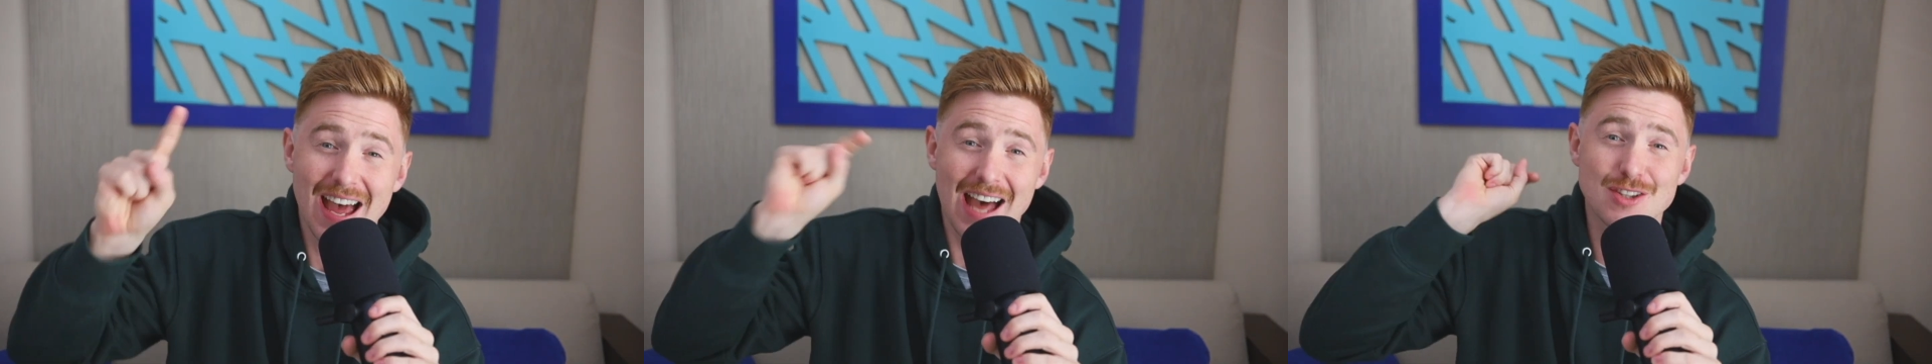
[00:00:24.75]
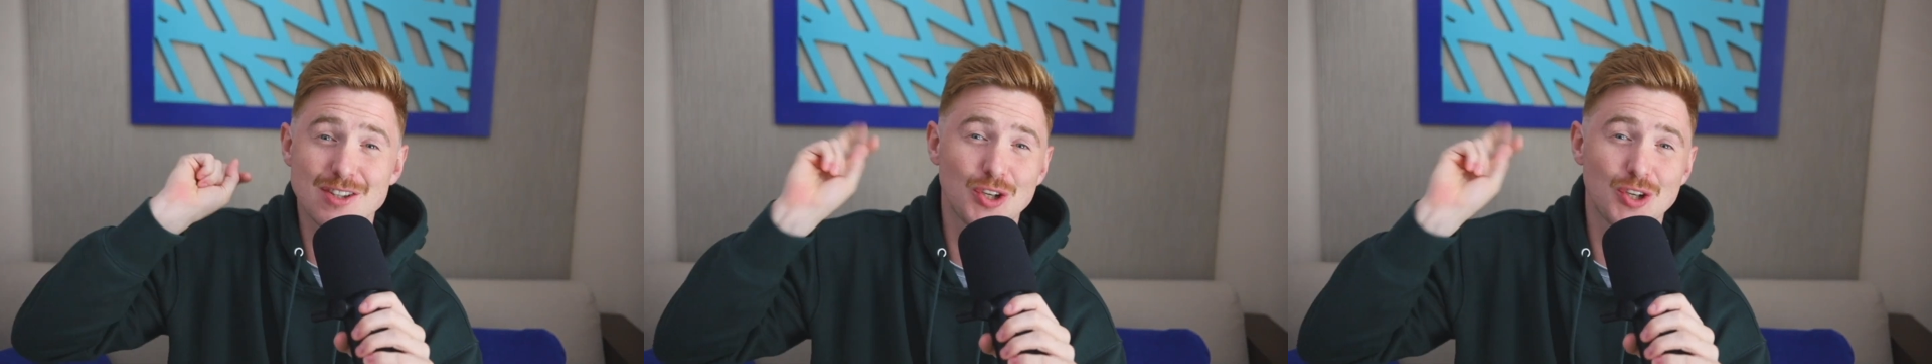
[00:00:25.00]

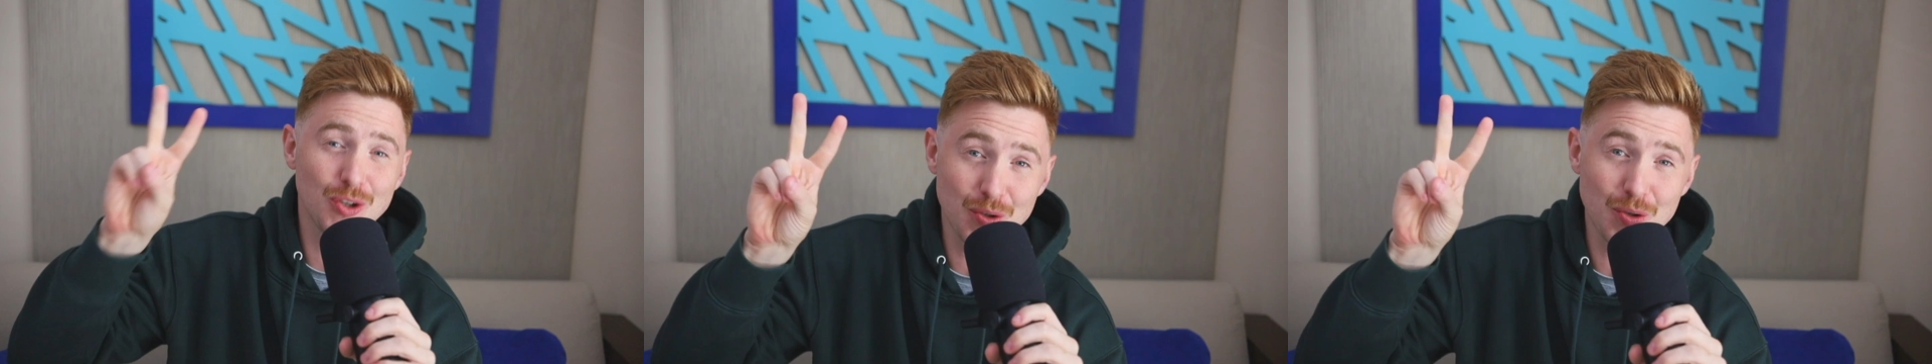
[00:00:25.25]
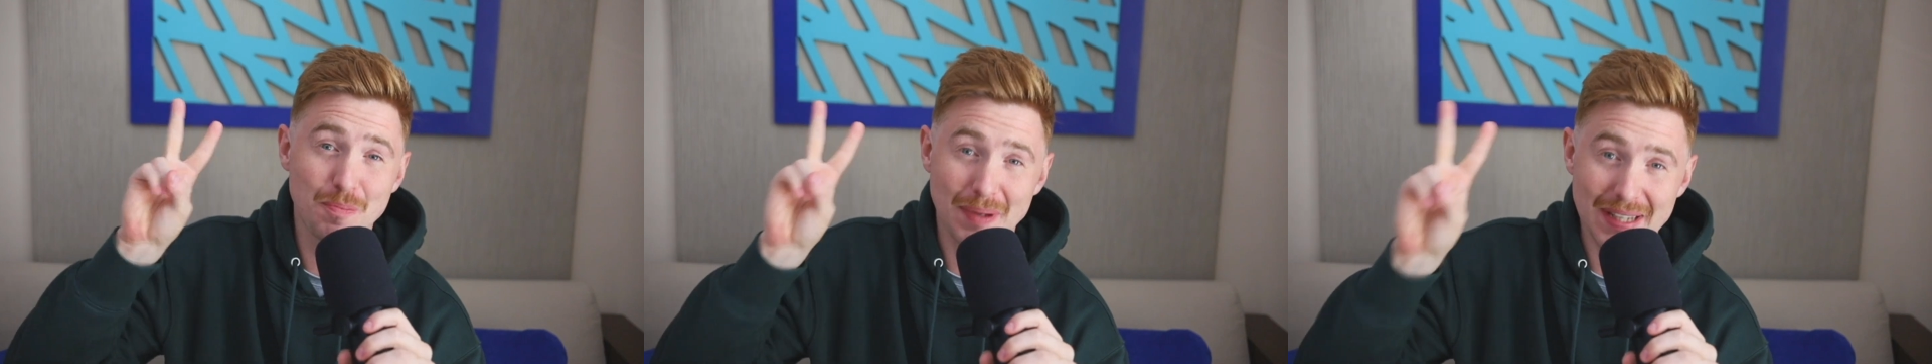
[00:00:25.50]
and
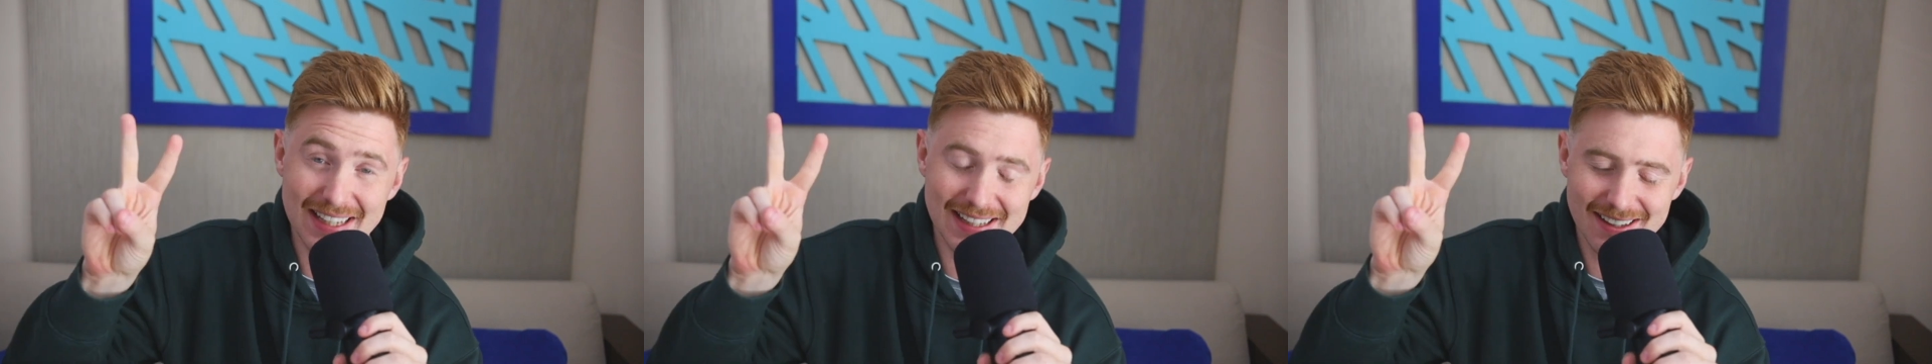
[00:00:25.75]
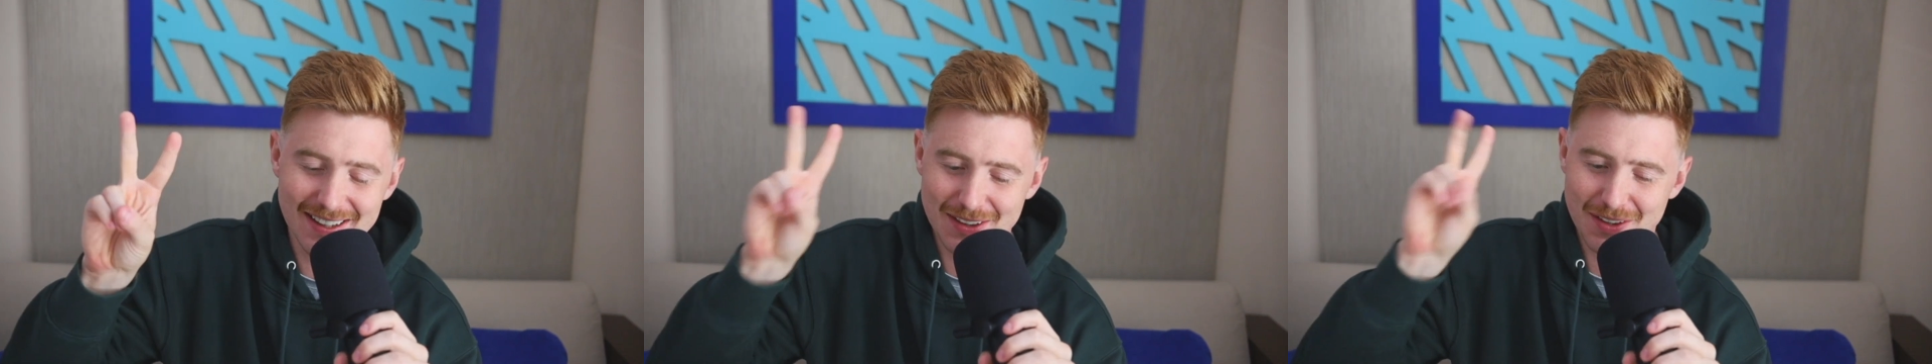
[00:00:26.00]
two
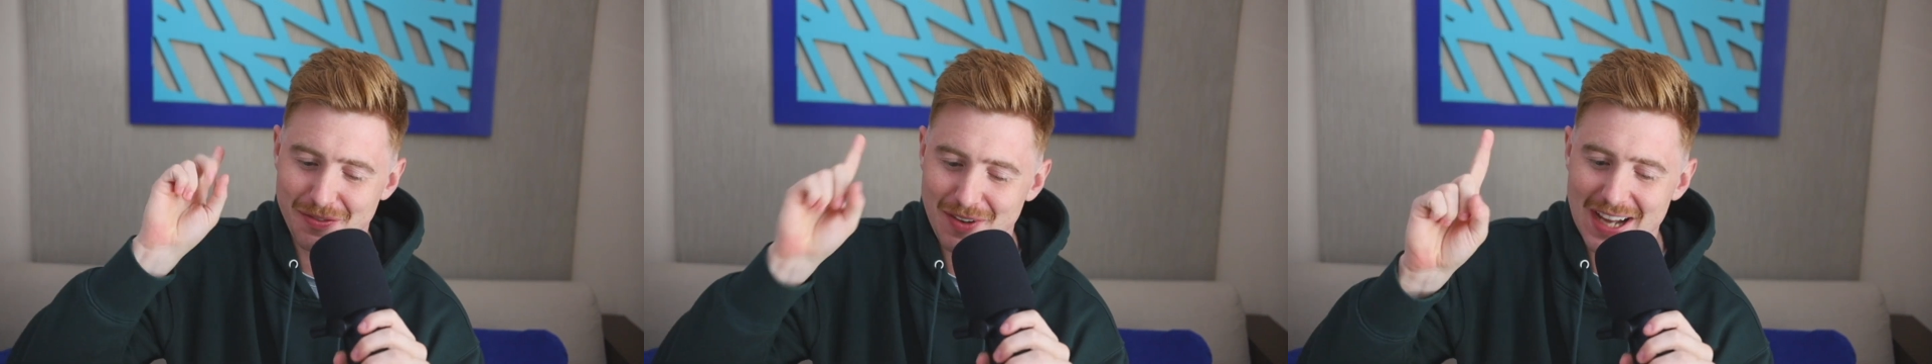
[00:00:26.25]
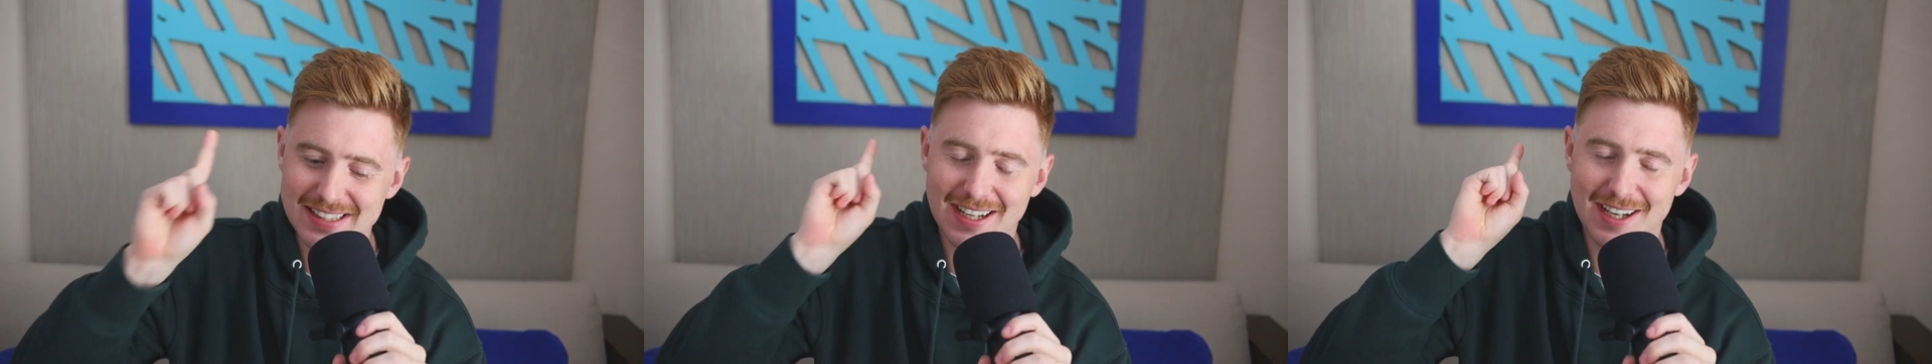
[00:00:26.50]
being the
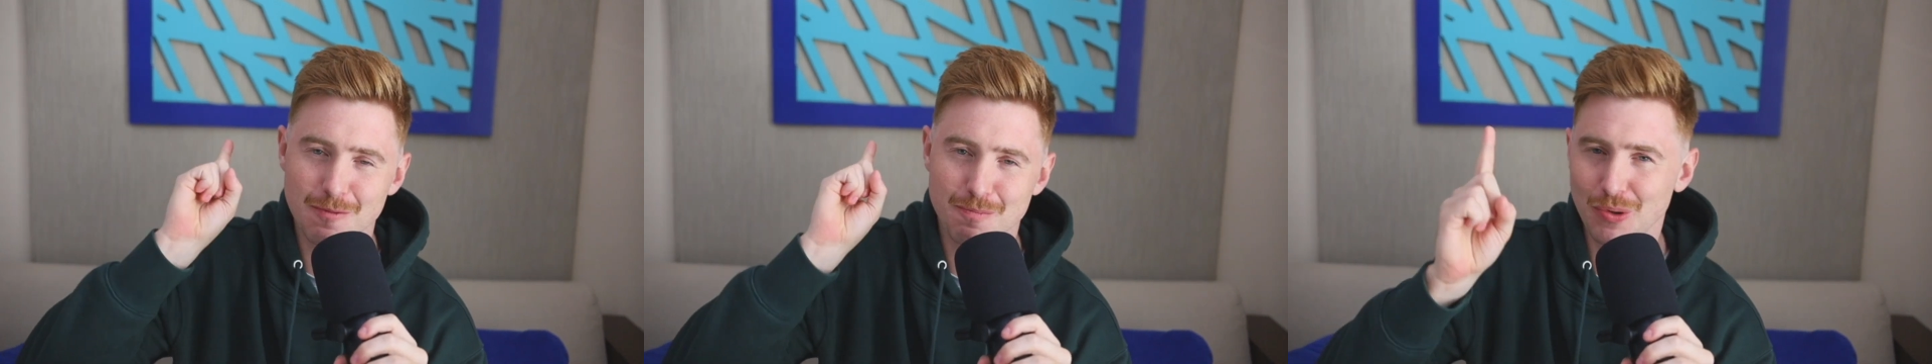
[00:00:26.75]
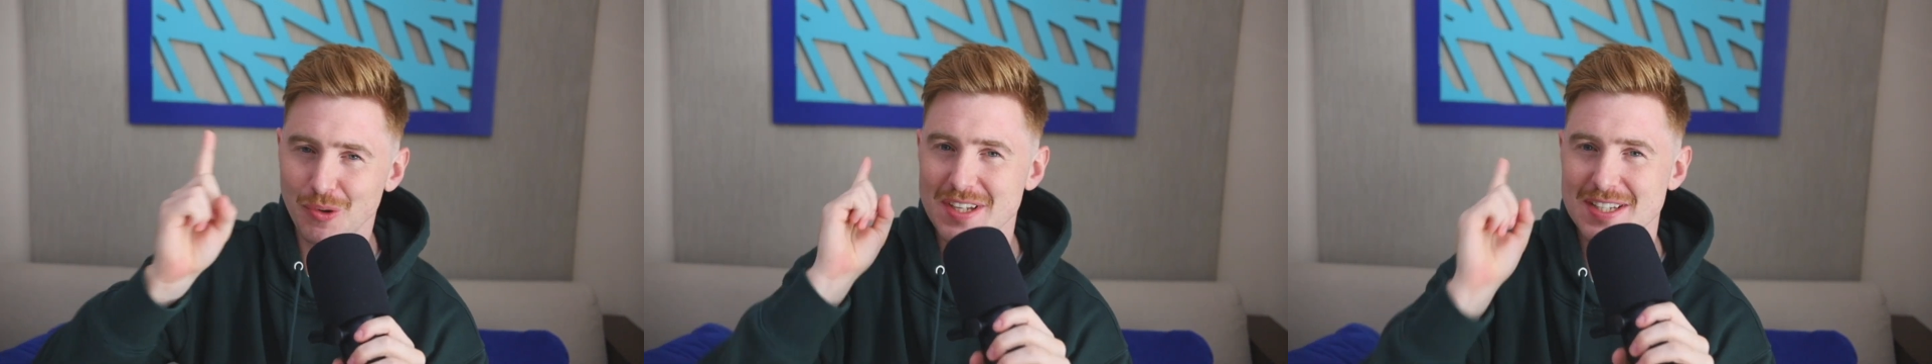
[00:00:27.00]
fact that I've
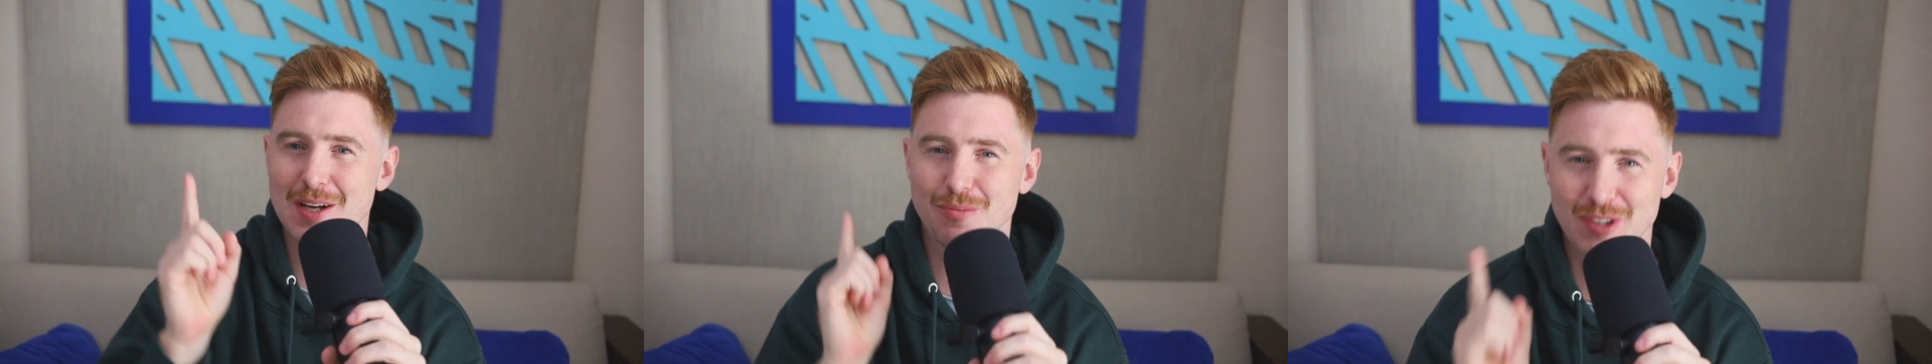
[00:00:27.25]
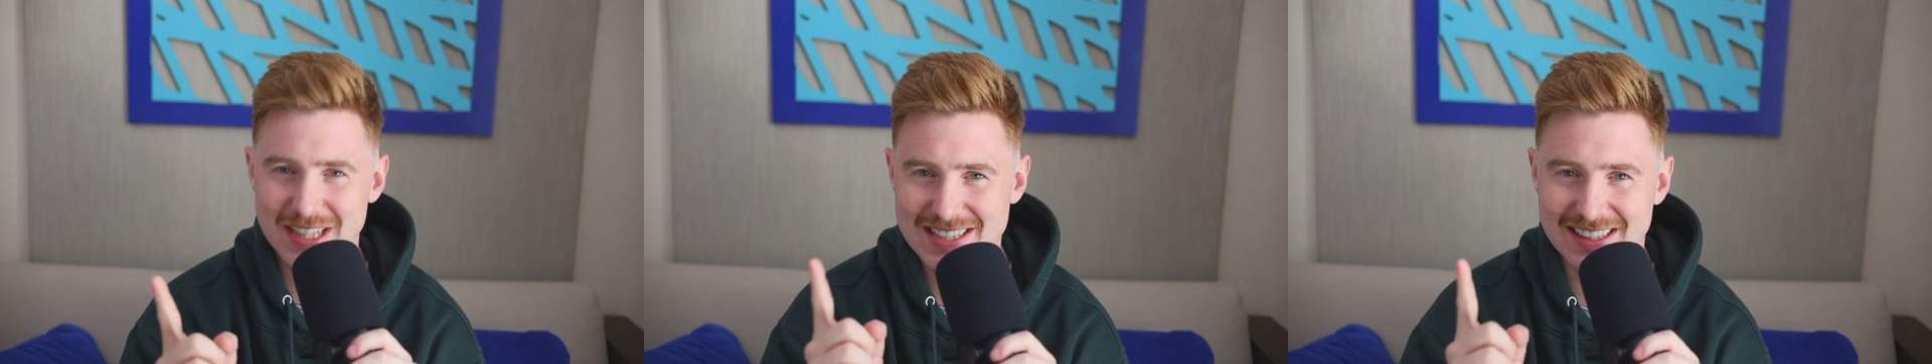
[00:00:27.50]
brought this up
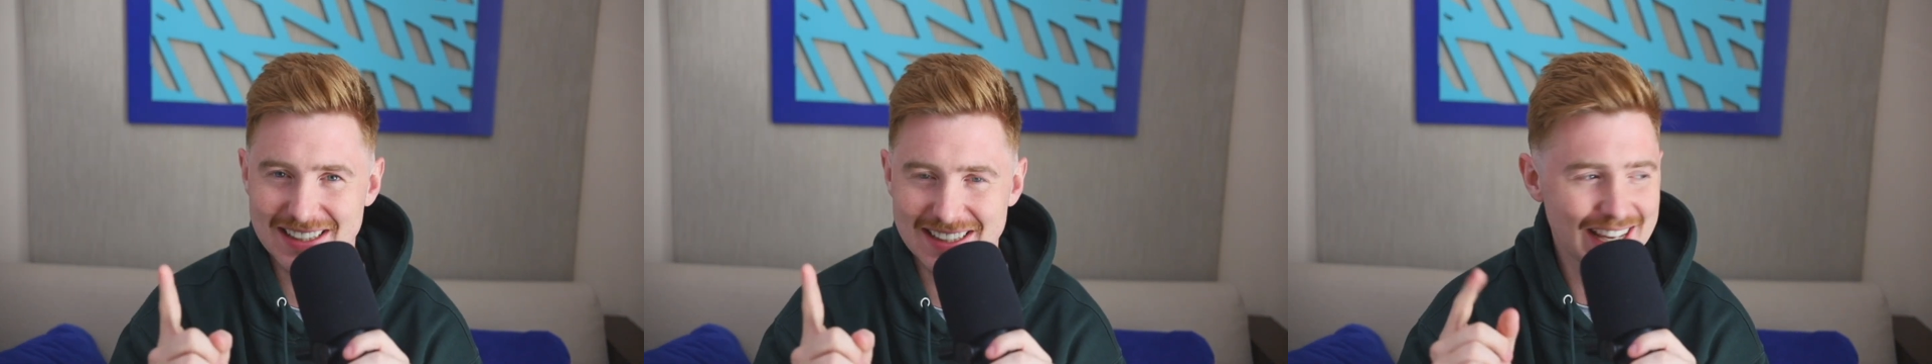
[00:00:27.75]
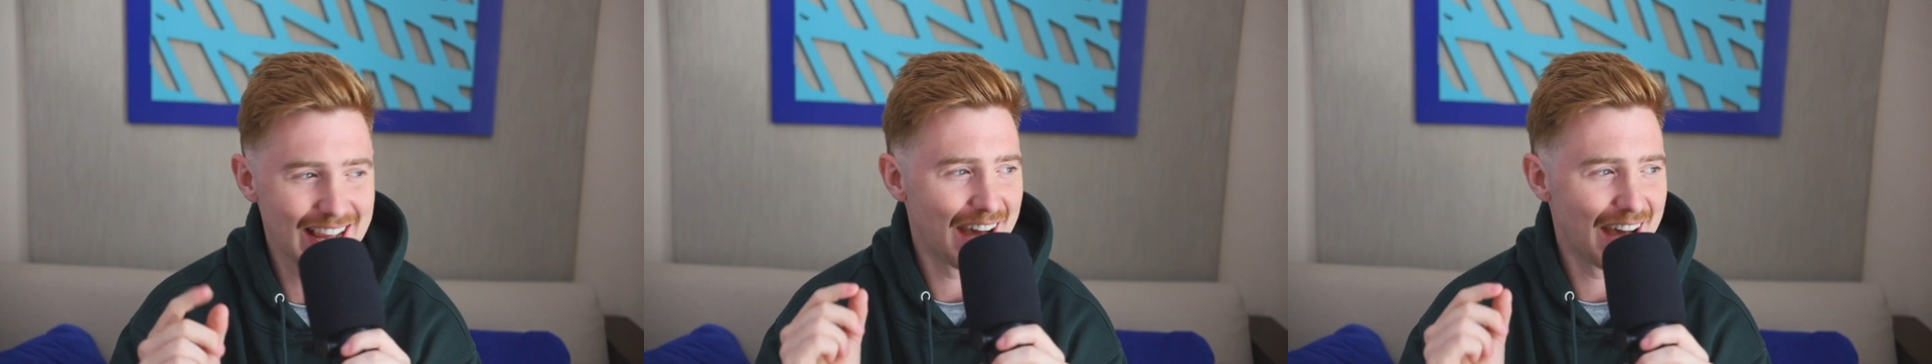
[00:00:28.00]
recently,